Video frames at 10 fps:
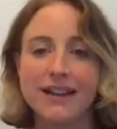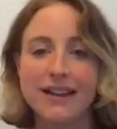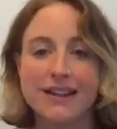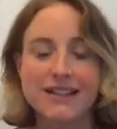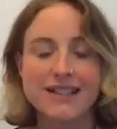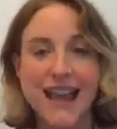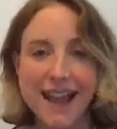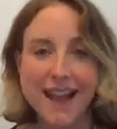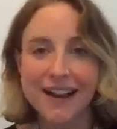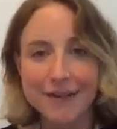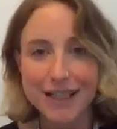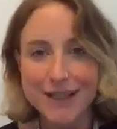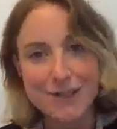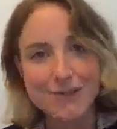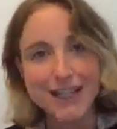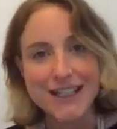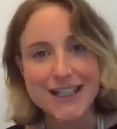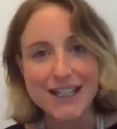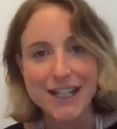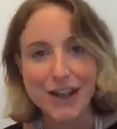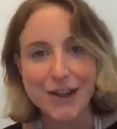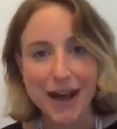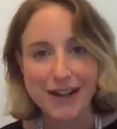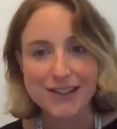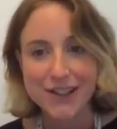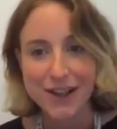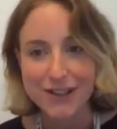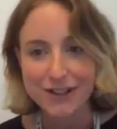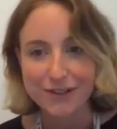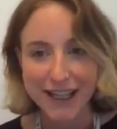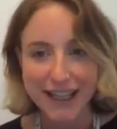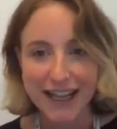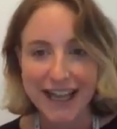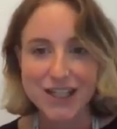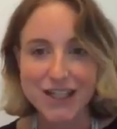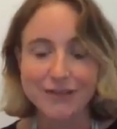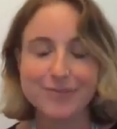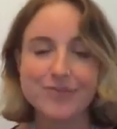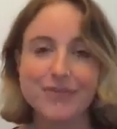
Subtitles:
Today, I'm going to be talking to you about zones of regulation.